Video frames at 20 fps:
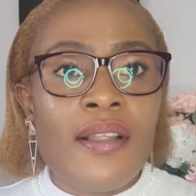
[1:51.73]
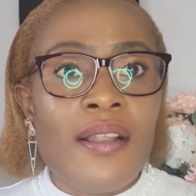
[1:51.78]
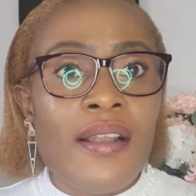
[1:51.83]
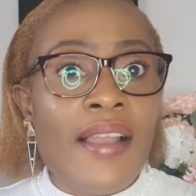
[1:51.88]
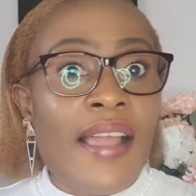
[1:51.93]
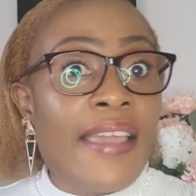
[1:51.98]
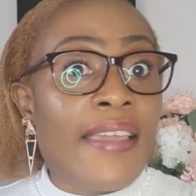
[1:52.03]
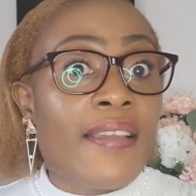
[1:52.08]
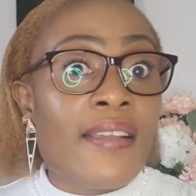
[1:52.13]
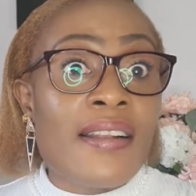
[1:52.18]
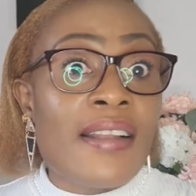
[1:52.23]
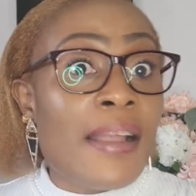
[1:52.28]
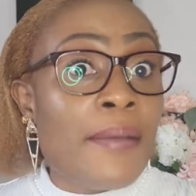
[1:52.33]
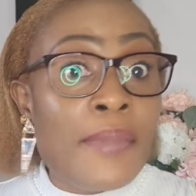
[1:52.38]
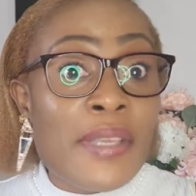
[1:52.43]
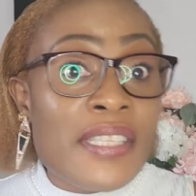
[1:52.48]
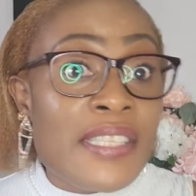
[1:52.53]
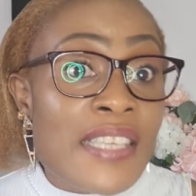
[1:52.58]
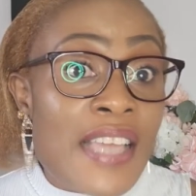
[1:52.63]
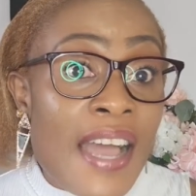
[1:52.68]
like
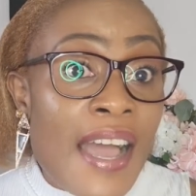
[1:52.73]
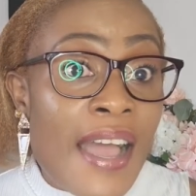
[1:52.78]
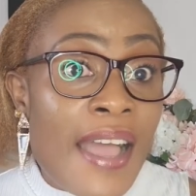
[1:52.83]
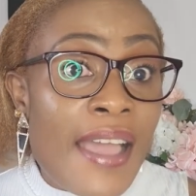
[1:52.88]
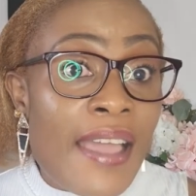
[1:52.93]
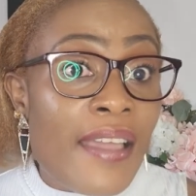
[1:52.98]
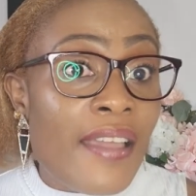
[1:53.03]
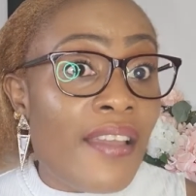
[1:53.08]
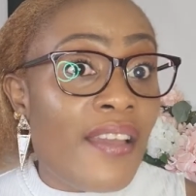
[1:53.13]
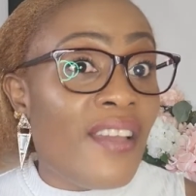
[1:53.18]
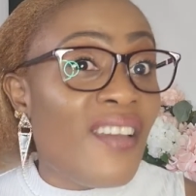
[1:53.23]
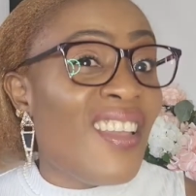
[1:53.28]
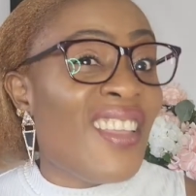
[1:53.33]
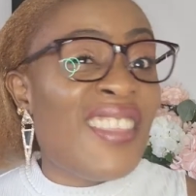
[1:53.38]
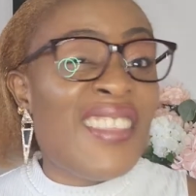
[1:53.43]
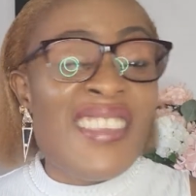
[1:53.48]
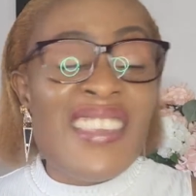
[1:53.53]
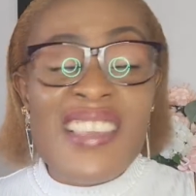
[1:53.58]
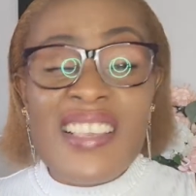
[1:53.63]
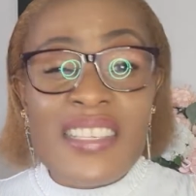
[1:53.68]
chlamydia
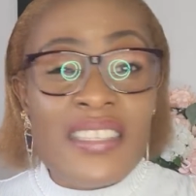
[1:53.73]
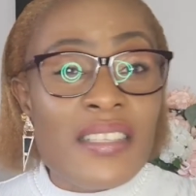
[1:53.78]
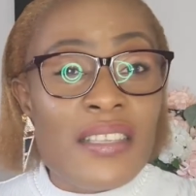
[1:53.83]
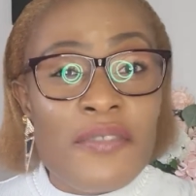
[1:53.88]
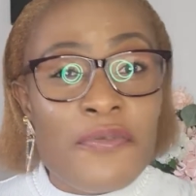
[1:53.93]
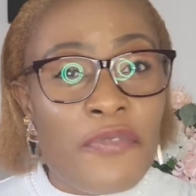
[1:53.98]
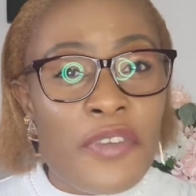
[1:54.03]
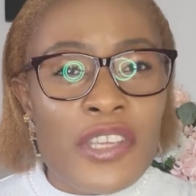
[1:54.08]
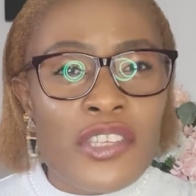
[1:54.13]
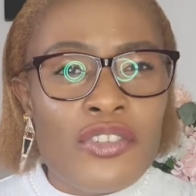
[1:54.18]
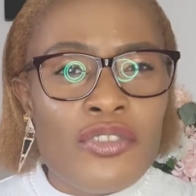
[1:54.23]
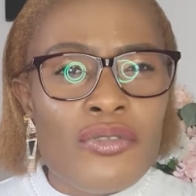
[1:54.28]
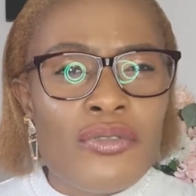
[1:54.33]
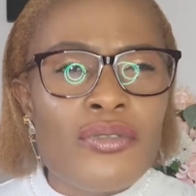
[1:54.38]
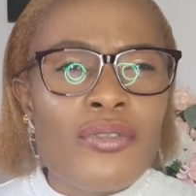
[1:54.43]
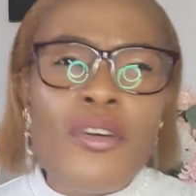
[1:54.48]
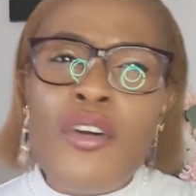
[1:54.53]
and yeast infections.